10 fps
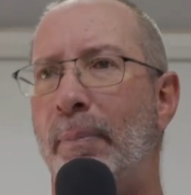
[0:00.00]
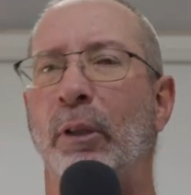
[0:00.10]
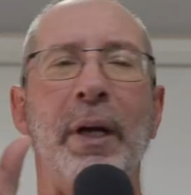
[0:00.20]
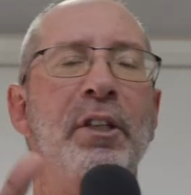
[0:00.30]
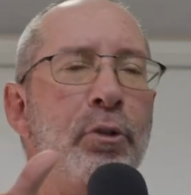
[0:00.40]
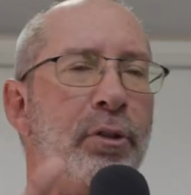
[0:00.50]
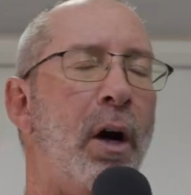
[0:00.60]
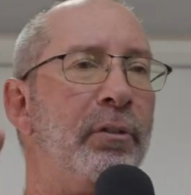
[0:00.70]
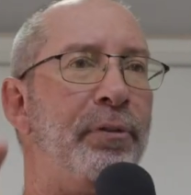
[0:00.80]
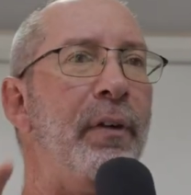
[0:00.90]
But when you
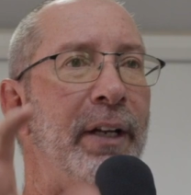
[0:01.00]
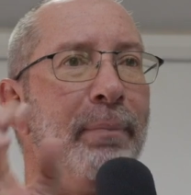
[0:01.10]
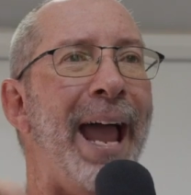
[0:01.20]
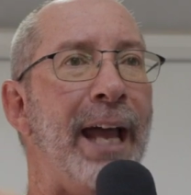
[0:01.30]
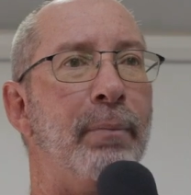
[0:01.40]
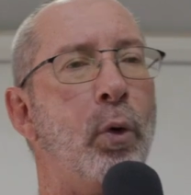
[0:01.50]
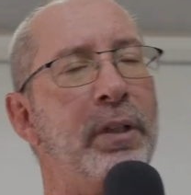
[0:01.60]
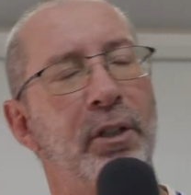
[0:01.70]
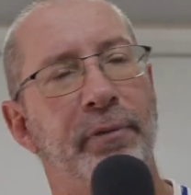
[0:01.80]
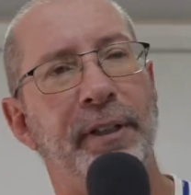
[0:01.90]
start fearing man more
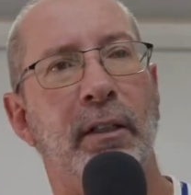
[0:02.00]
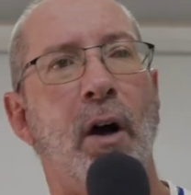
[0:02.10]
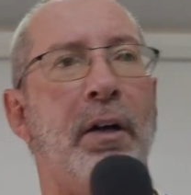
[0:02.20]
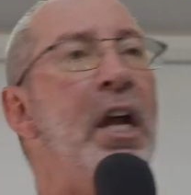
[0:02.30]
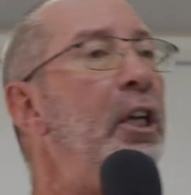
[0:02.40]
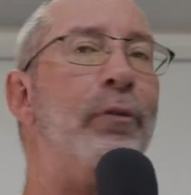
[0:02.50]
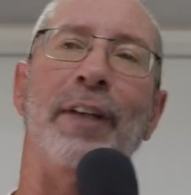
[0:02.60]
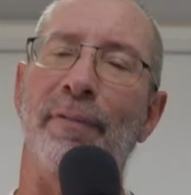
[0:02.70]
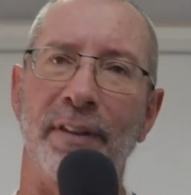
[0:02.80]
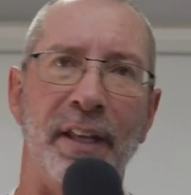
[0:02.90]
than you fear God, you've
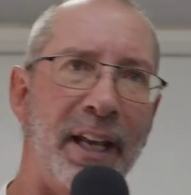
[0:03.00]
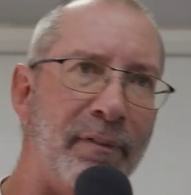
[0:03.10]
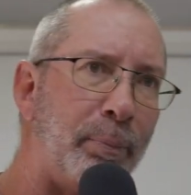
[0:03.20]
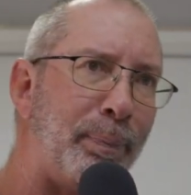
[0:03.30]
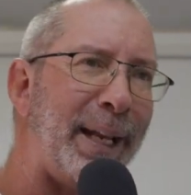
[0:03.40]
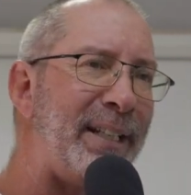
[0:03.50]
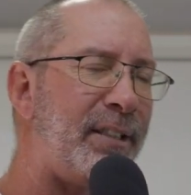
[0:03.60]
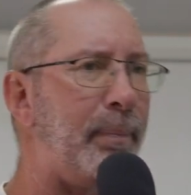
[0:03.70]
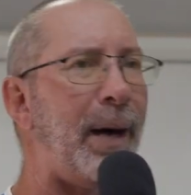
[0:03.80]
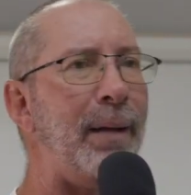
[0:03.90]
given the devil
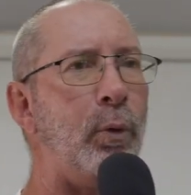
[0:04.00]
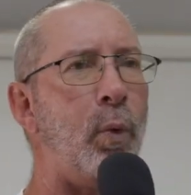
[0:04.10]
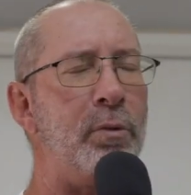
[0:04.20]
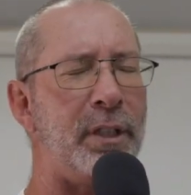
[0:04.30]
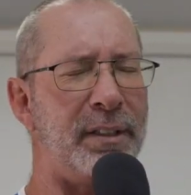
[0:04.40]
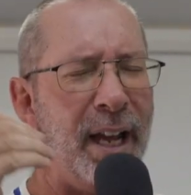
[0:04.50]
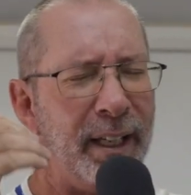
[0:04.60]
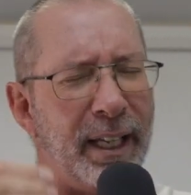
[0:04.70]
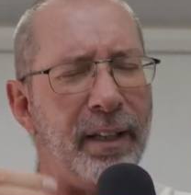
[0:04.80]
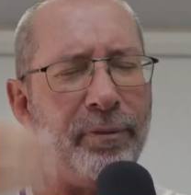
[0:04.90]
place. The Bible warns us,
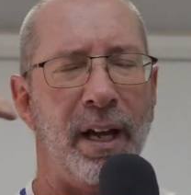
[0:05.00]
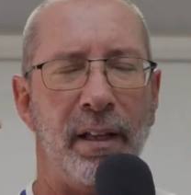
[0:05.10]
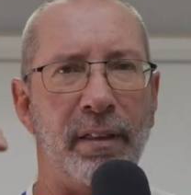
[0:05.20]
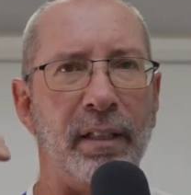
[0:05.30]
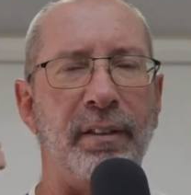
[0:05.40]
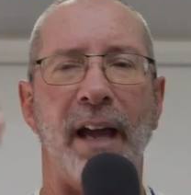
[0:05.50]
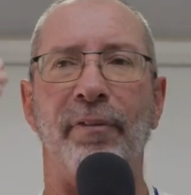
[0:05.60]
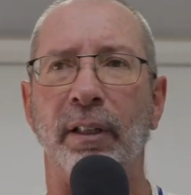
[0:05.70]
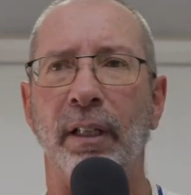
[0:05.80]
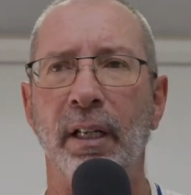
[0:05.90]
give the
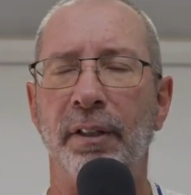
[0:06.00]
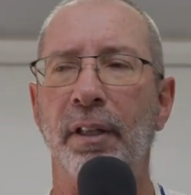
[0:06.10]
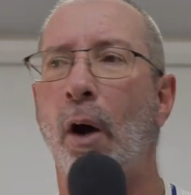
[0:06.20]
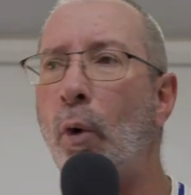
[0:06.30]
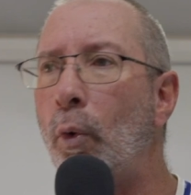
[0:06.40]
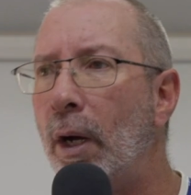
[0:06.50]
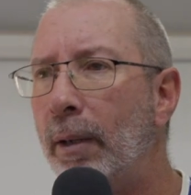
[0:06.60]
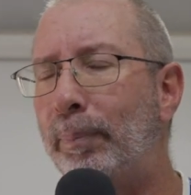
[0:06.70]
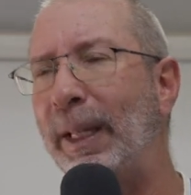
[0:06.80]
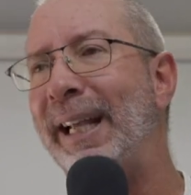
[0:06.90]
devil no
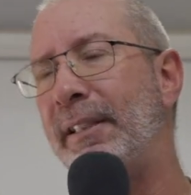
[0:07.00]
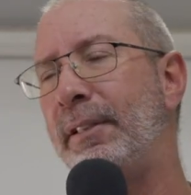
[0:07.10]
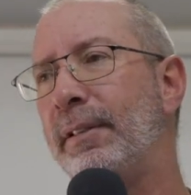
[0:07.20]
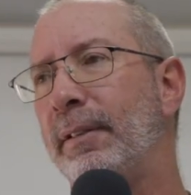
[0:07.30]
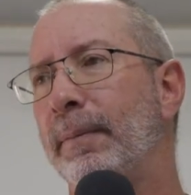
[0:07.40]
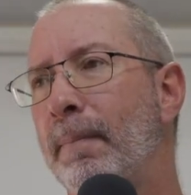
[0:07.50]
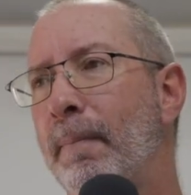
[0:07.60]
place.